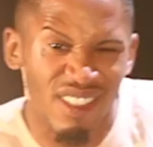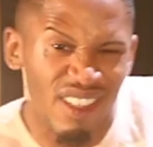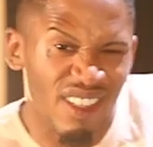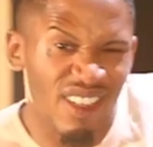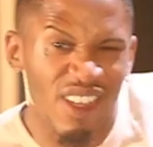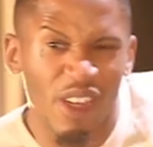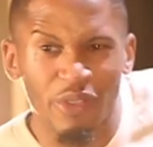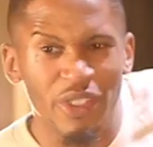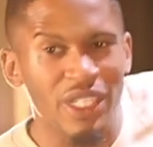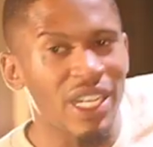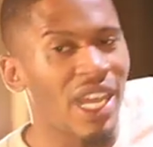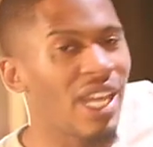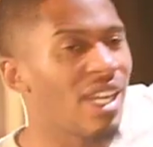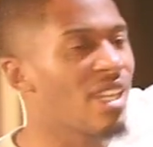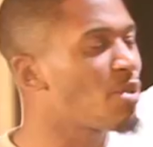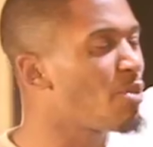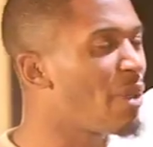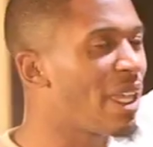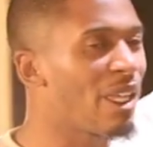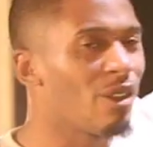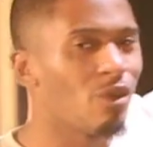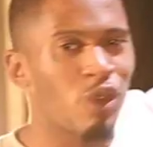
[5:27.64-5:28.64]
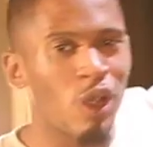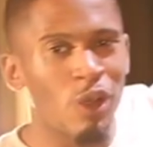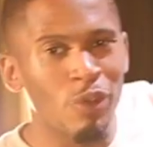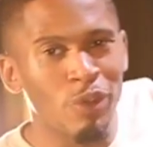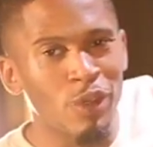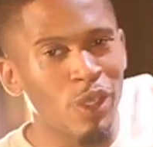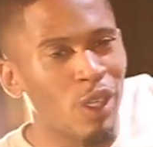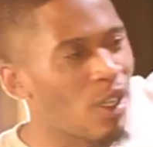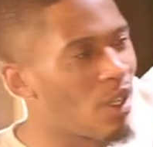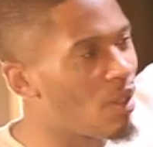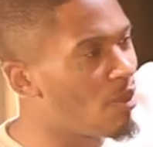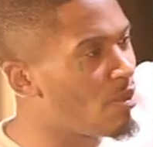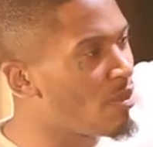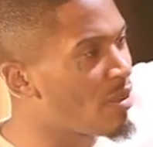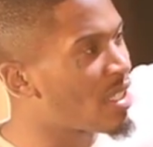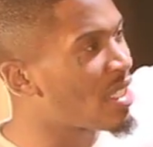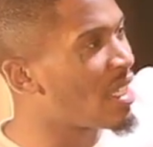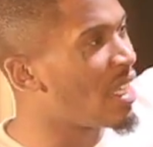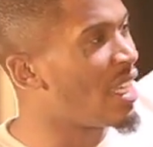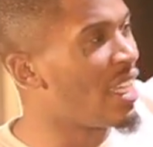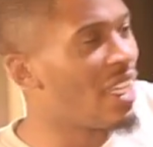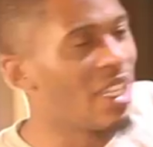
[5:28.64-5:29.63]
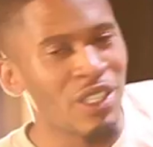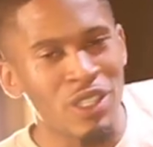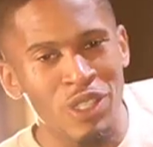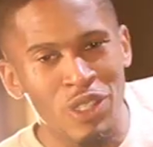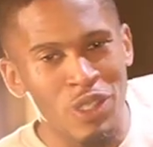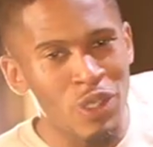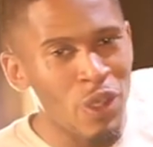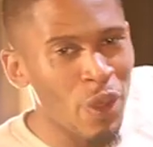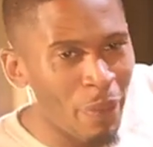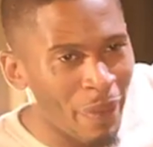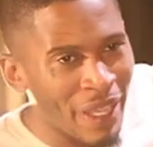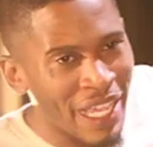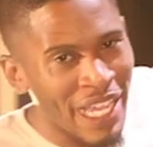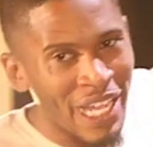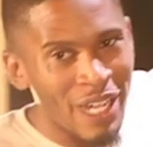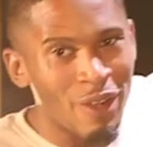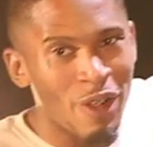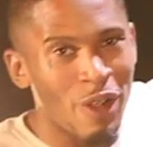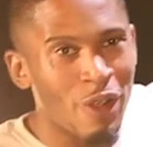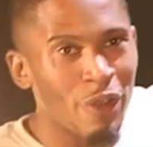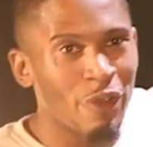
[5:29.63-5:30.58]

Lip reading: And after that, let's make rom-coms, superhero